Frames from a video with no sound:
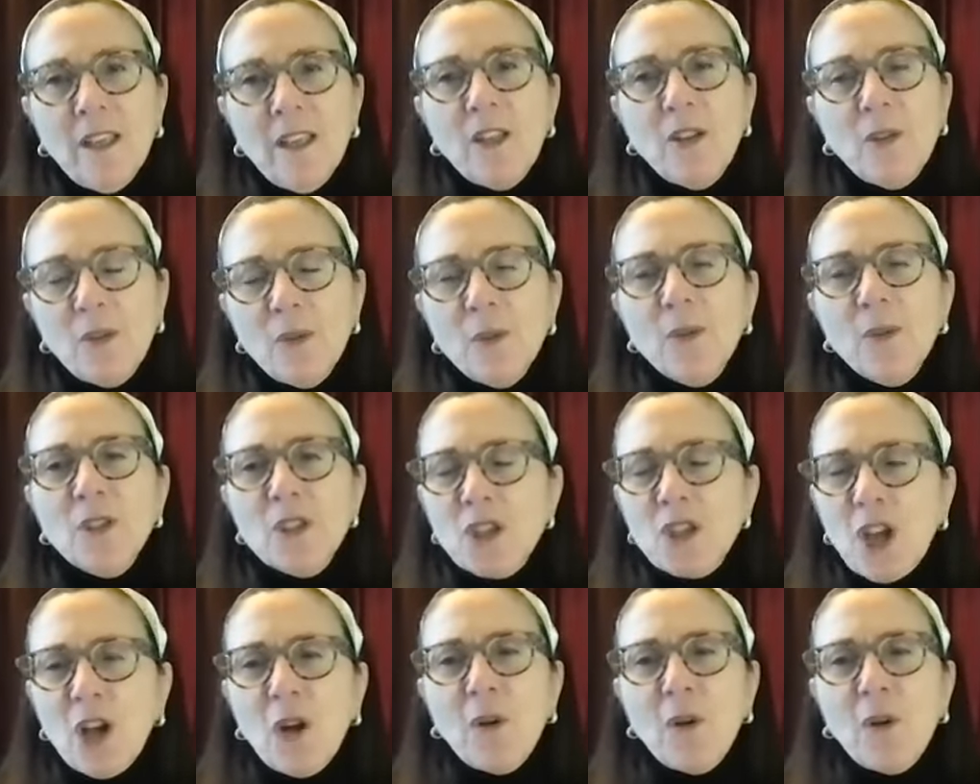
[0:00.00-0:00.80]
you will
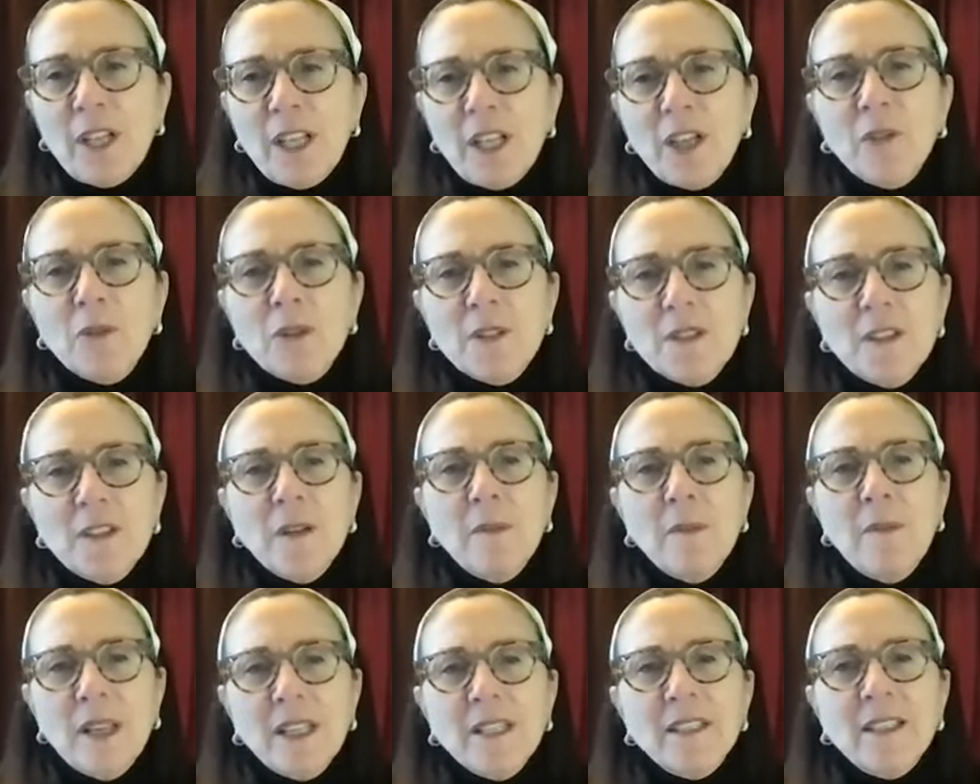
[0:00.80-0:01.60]
show an increase
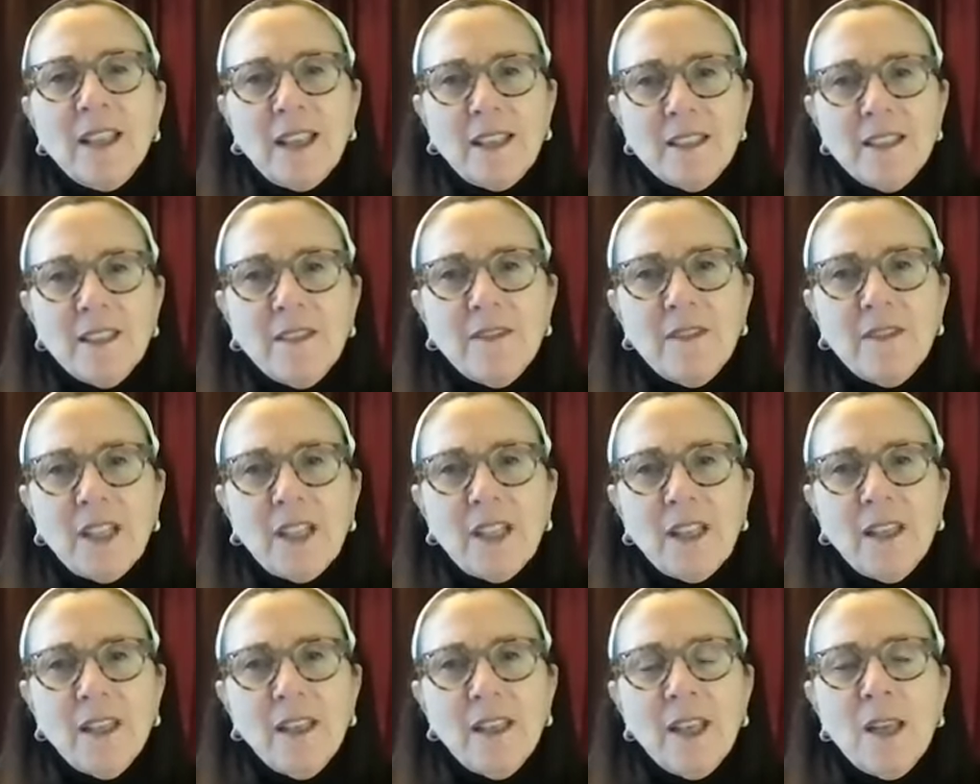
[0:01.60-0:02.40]
in amygdala
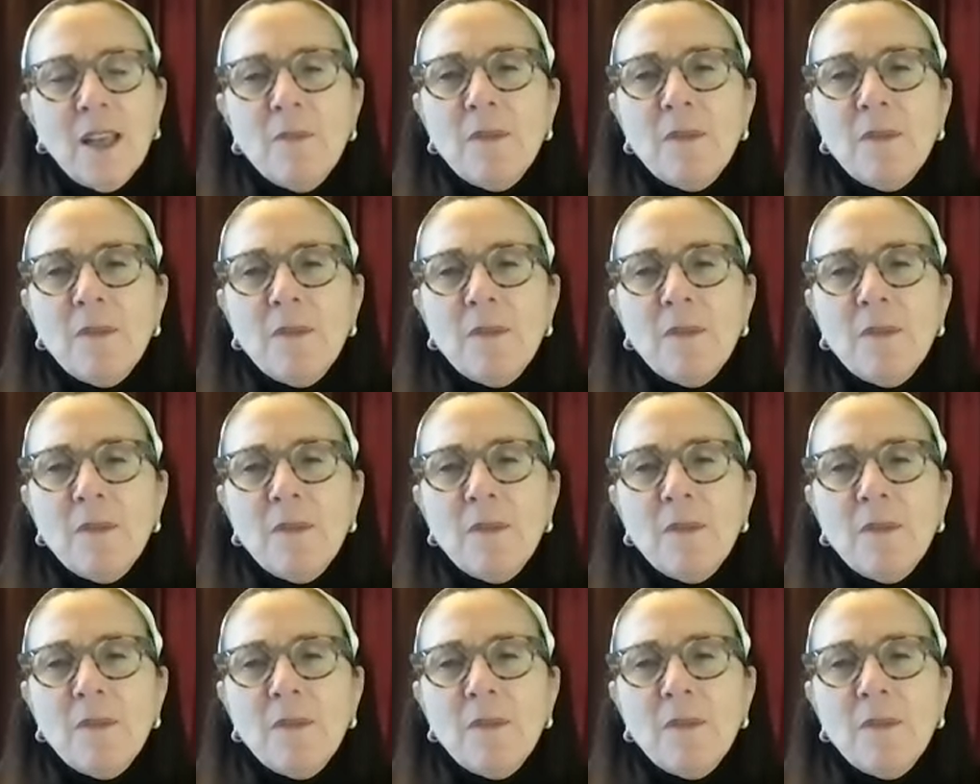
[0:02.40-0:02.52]
activity.